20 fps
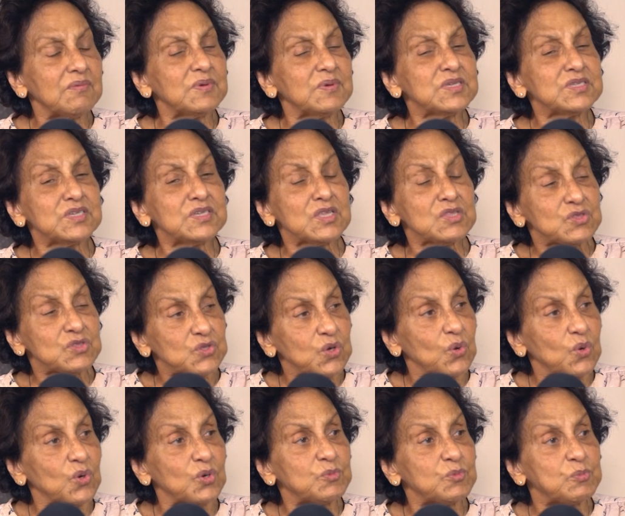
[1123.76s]
was a
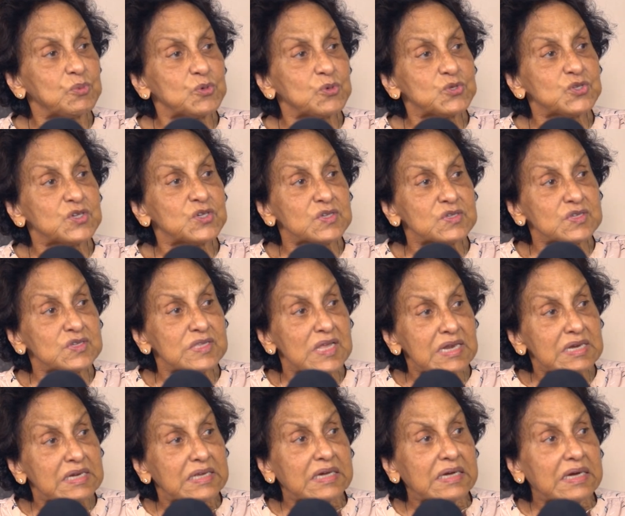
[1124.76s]
thought process that
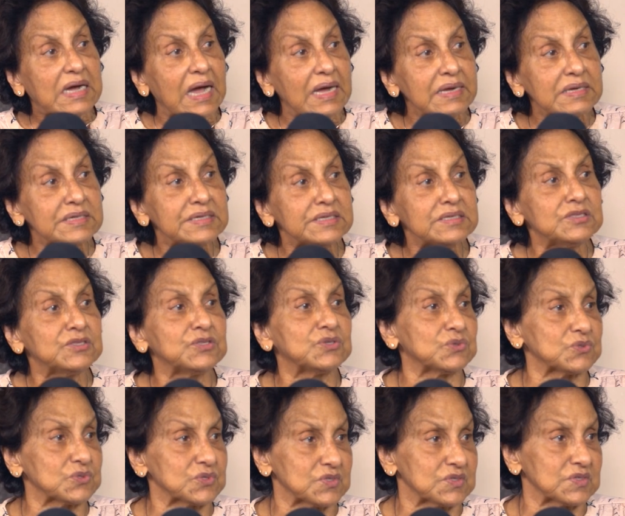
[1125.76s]
guided
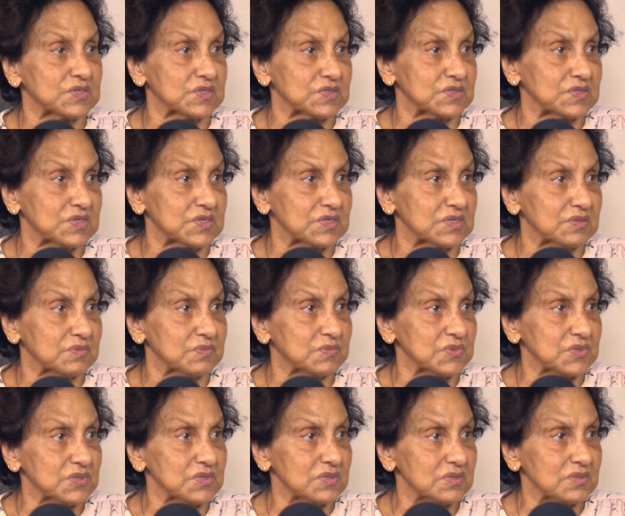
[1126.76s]
those
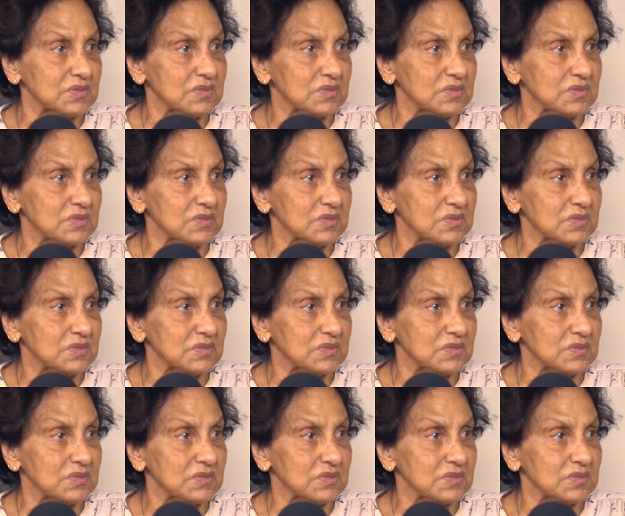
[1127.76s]
systems.